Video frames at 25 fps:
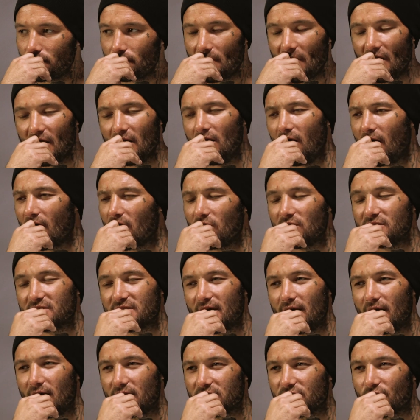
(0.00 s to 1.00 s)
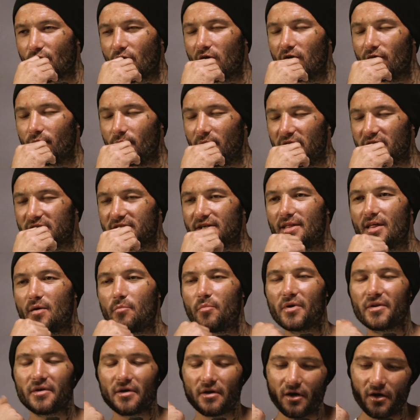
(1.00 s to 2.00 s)
Yeah, I can't say that's wrong of me to say that,
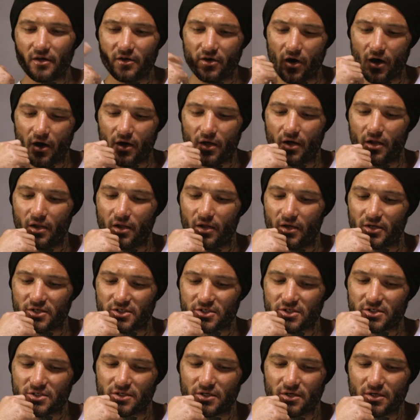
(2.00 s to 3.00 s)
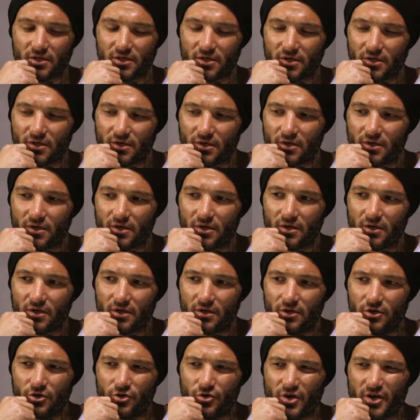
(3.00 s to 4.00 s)
but yeah, it's
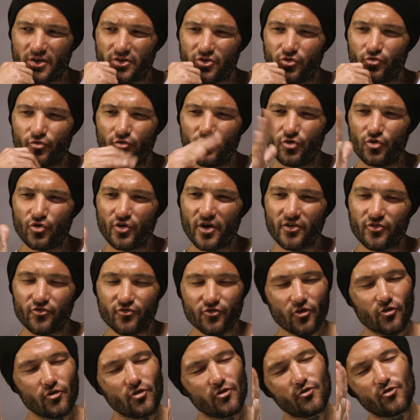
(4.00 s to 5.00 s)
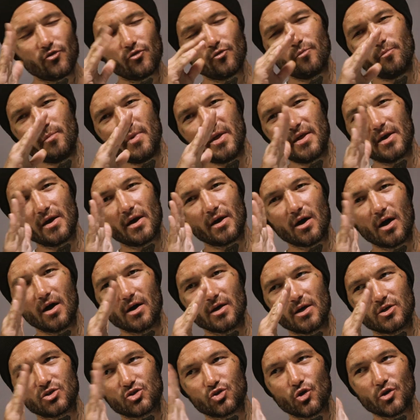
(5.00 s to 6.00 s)
you get so used to meeting
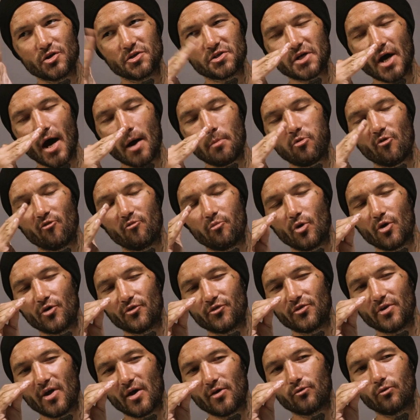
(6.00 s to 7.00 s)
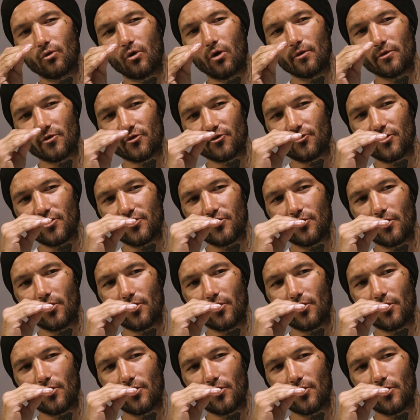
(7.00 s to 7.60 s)
a certain type of person as well on the street.